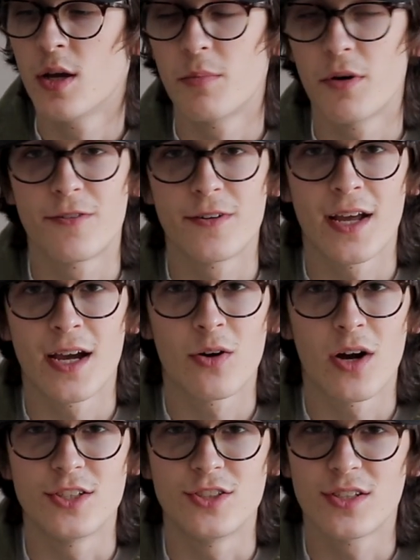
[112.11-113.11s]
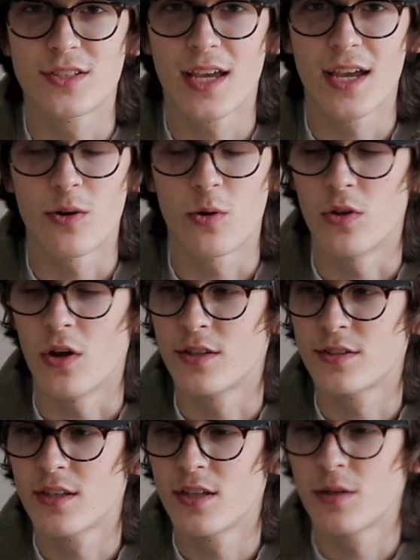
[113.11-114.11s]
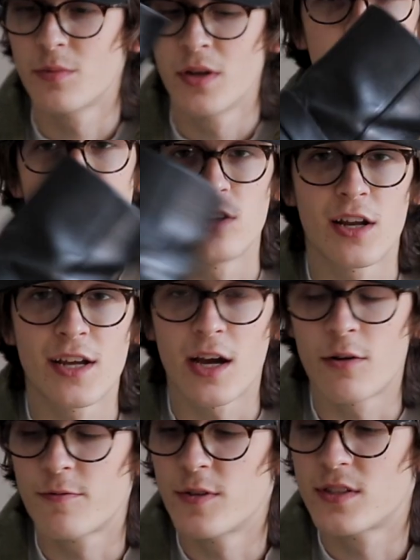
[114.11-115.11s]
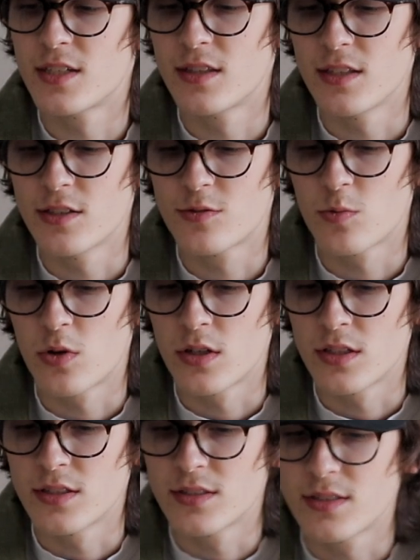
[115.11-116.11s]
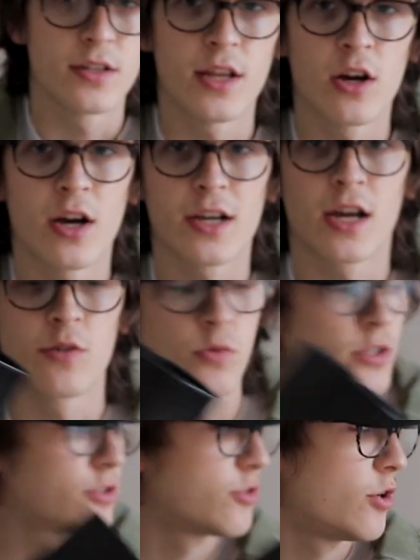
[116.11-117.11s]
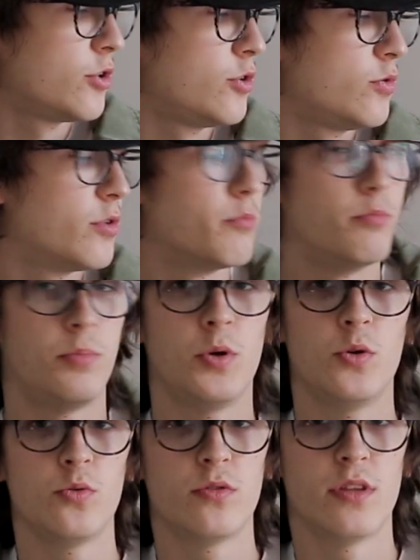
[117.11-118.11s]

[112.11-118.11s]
but for now I just can't hold on to them. A lot of outfits in these ones. Now I kind of want to show you the boot